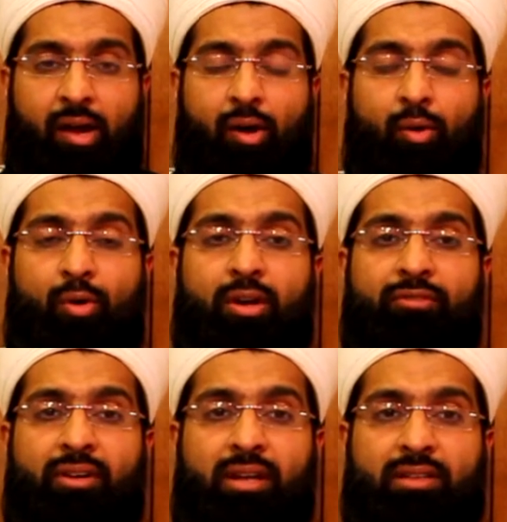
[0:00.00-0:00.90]
all of
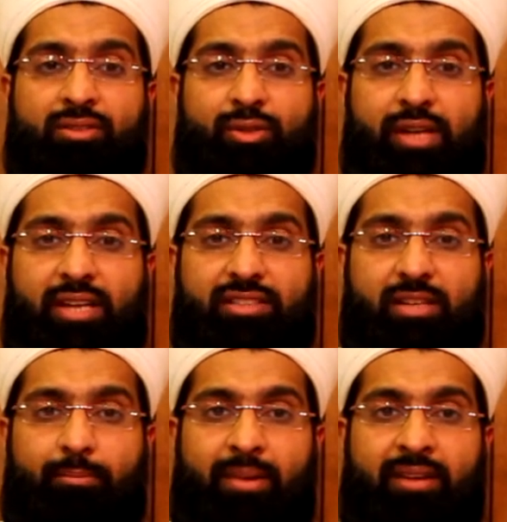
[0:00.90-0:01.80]
Allah's
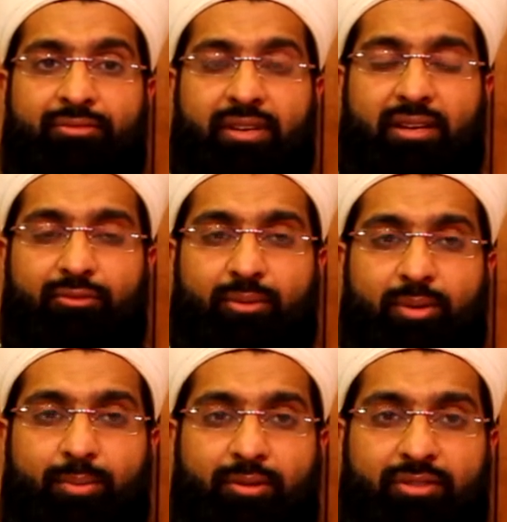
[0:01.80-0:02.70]
creation benefited from the
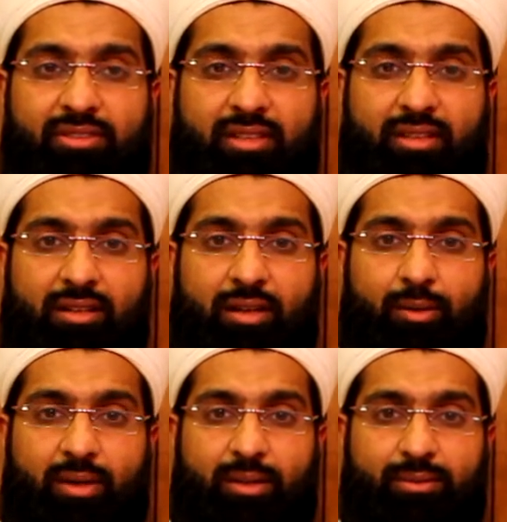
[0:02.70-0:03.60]
Prophet sallallahu
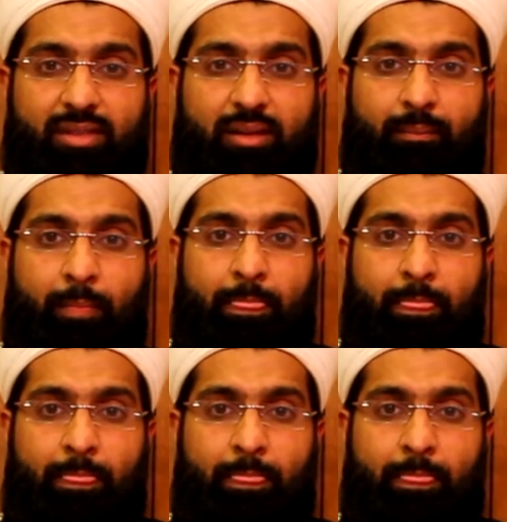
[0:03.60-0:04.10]
alaihi wasallam,